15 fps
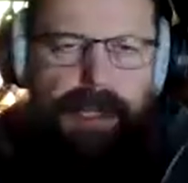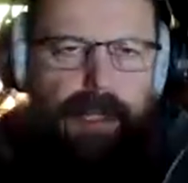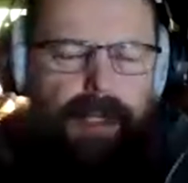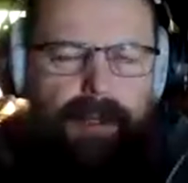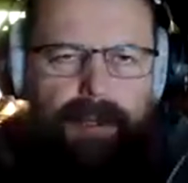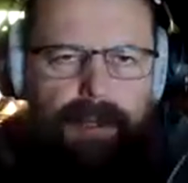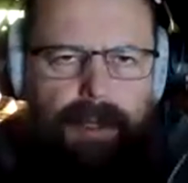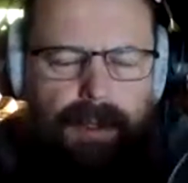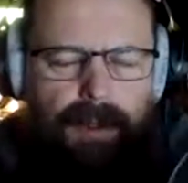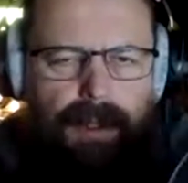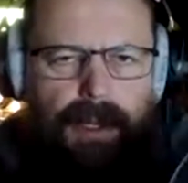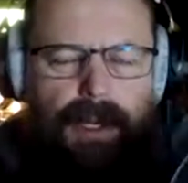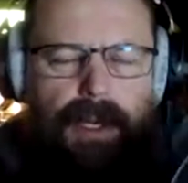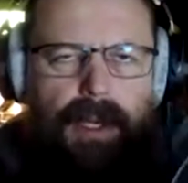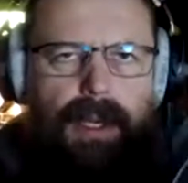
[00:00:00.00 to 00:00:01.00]
I don't know
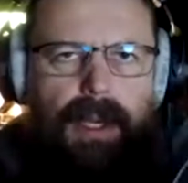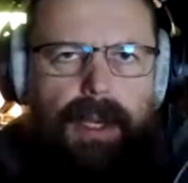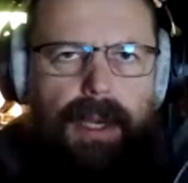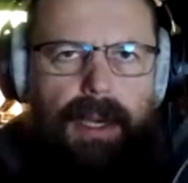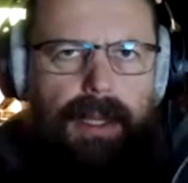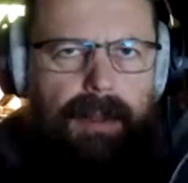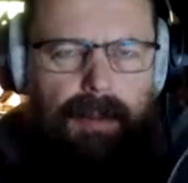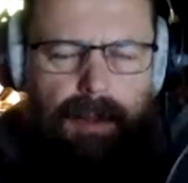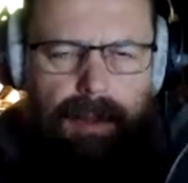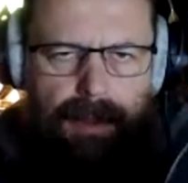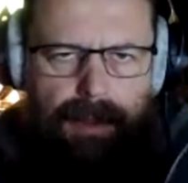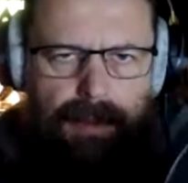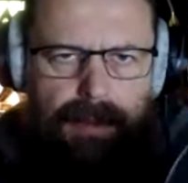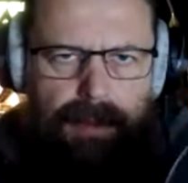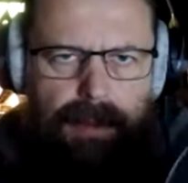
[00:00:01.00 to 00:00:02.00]

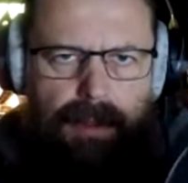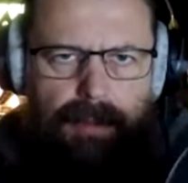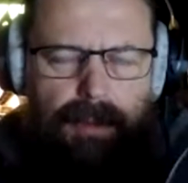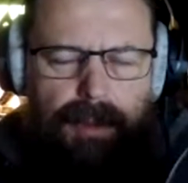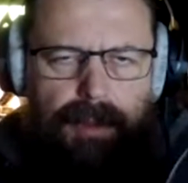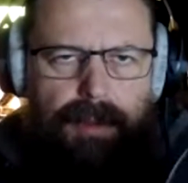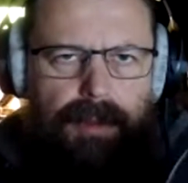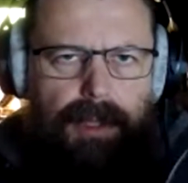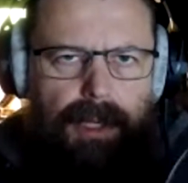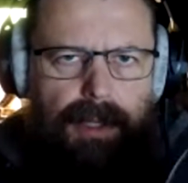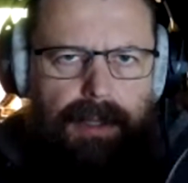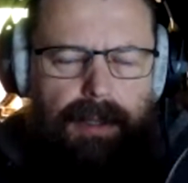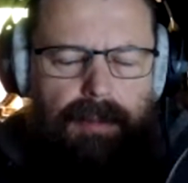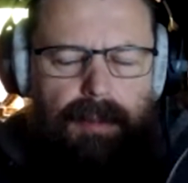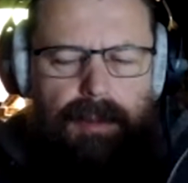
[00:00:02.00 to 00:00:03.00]
anyone who would do
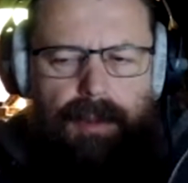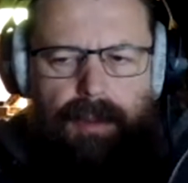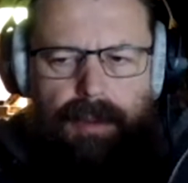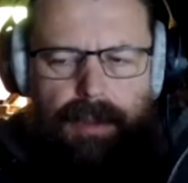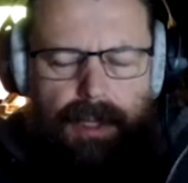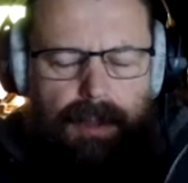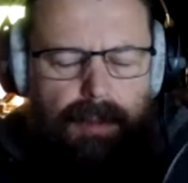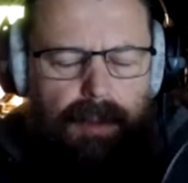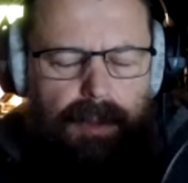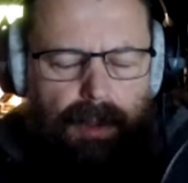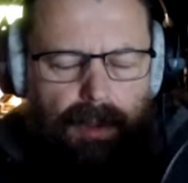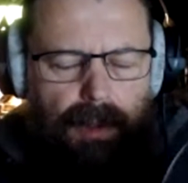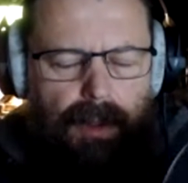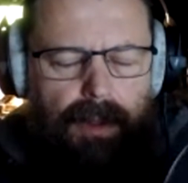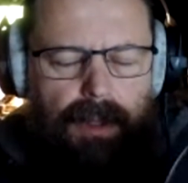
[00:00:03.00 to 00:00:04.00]
that. They would
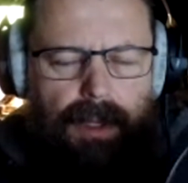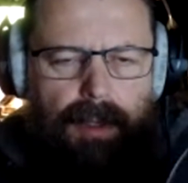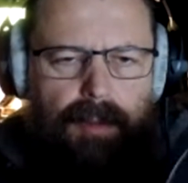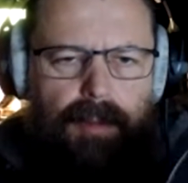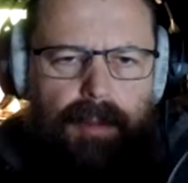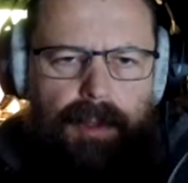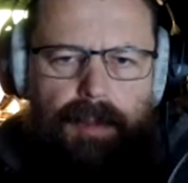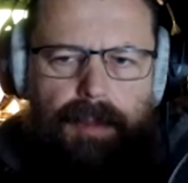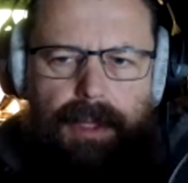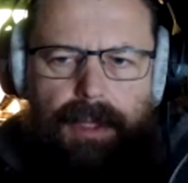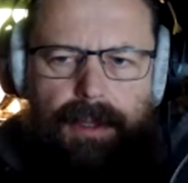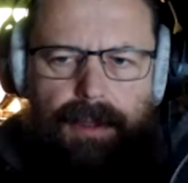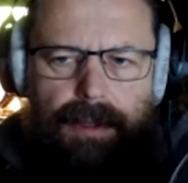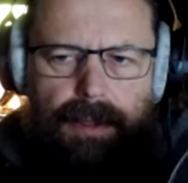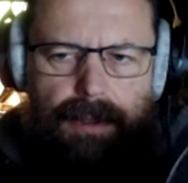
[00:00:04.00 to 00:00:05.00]
all go for the $1
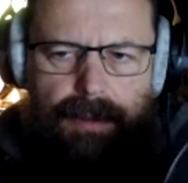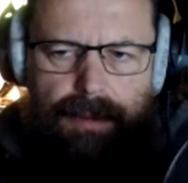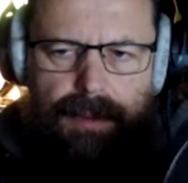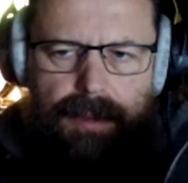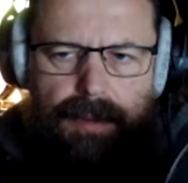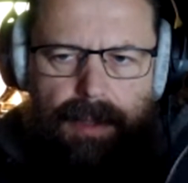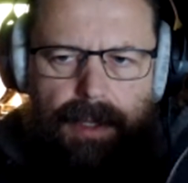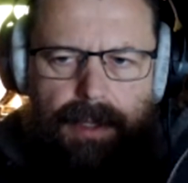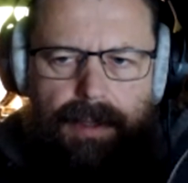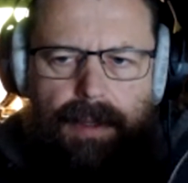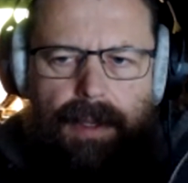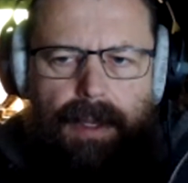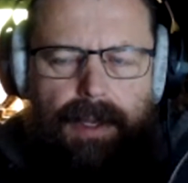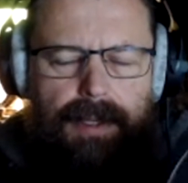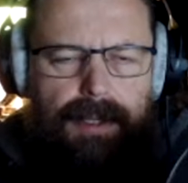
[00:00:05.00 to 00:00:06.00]
million, right?
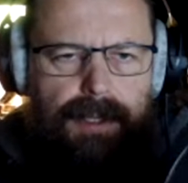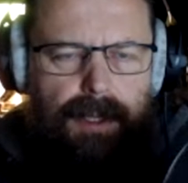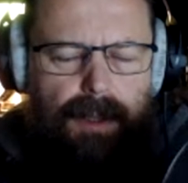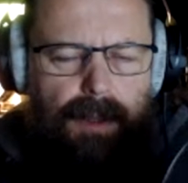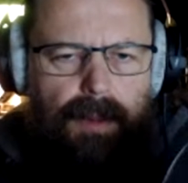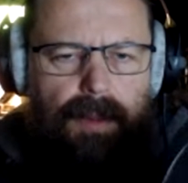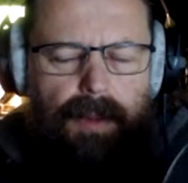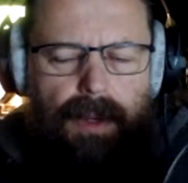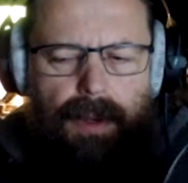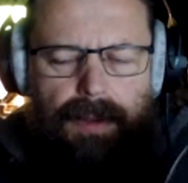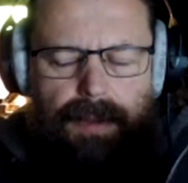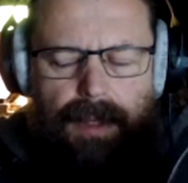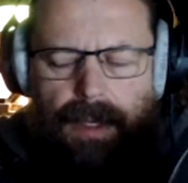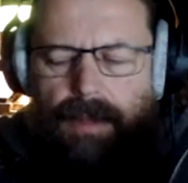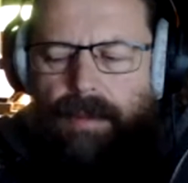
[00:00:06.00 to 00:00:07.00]
So I
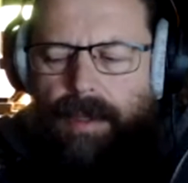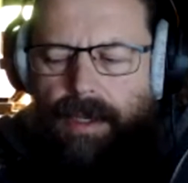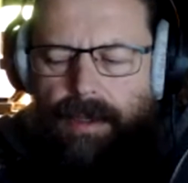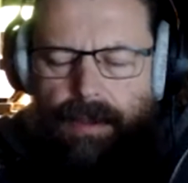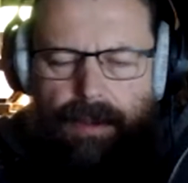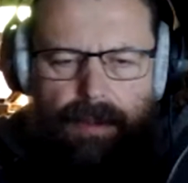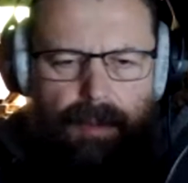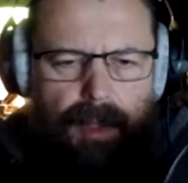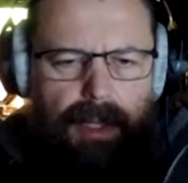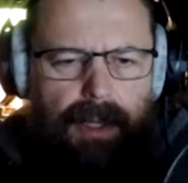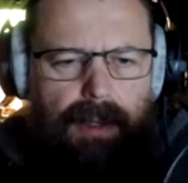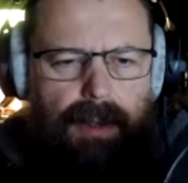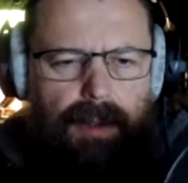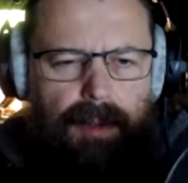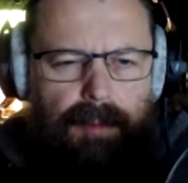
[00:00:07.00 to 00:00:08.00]
think we can agree
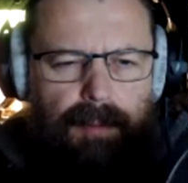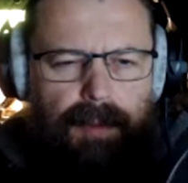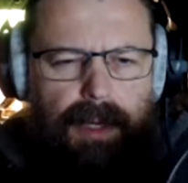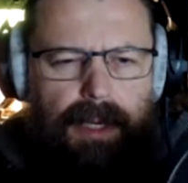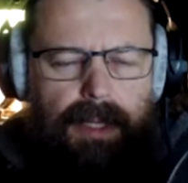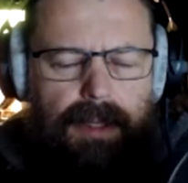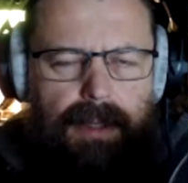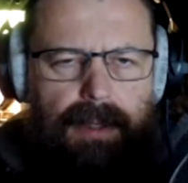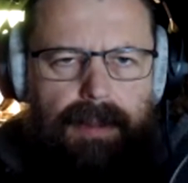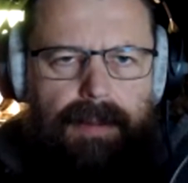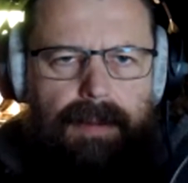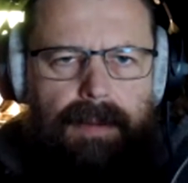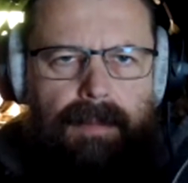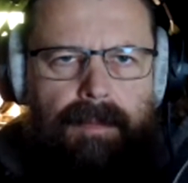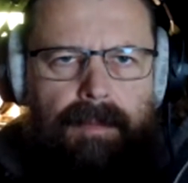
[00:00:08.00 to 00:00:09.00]
on the fact that
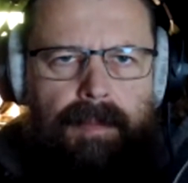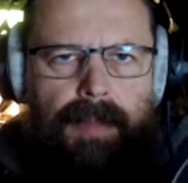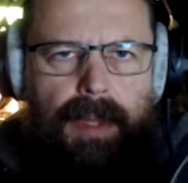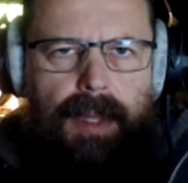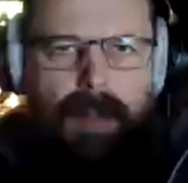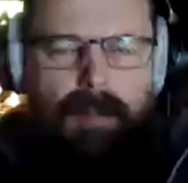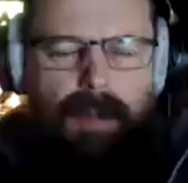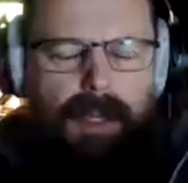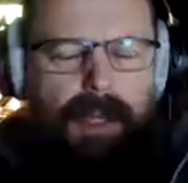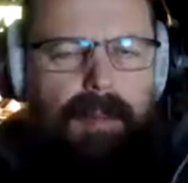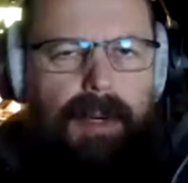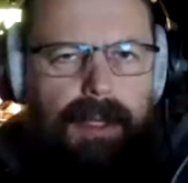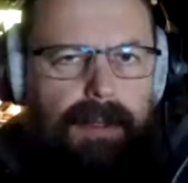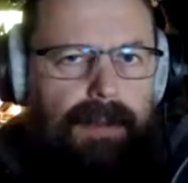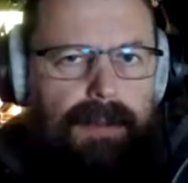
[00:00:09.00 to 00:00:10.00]
money
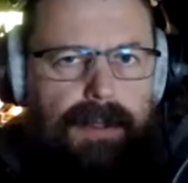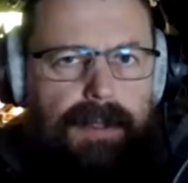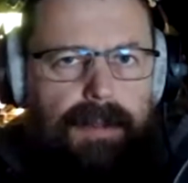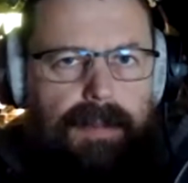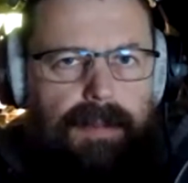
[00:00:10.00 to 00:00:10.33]
matters.